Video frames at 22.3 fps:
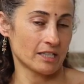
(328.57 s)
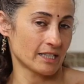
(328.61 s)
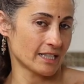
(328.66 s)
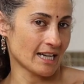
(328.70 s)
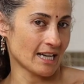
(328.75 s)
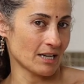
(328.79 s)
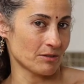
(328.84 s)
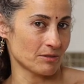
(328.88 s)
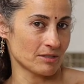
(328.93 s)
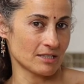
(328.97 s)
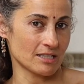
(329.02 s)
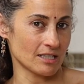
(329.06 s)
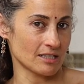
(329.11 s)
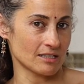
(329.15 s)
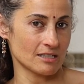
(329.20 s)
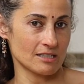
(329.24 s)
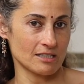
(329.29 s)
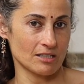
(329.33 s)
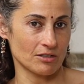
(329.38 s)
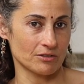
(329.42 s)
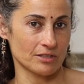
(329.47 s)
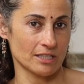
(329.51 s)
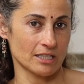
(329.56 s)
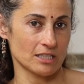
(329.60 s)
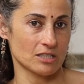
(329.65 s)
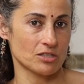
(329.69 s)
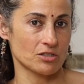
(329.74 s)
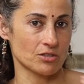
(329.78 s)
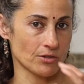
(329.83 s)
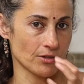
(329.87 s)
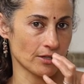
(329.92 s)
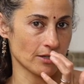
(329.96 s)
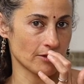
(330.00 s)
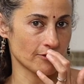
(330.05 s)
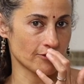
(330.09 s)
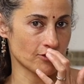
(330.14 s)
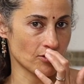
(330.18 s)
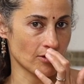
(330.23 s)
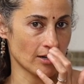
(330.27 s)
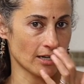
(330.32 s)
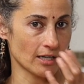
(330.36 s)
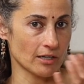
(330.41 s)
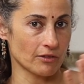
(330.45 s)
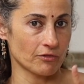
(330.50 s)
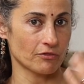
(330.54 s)
and how it does tell that story of
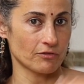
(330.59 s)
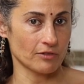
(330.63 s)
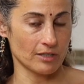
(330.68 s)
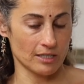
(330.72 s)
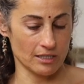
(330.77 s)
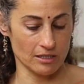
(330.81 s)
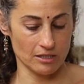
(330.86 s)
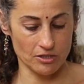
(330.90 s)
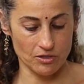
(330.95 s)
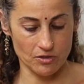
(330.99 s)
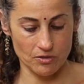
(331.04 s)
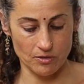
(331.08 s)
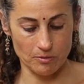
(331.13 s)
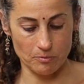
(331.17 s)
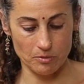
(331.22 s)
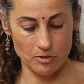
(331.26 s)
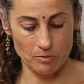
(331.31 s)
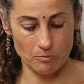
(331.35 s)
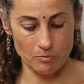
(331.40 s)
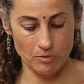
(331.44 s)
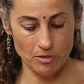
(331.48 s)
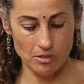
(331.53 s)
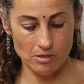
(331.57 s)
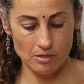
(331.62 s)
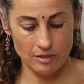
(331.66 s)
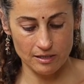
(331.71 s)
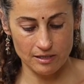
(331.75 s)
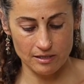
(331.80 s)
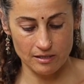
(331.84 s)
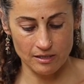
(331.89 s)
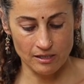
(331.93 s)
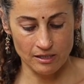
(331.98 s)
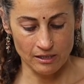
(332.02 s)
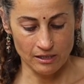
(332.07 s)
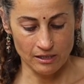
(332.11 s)
drive in the description box.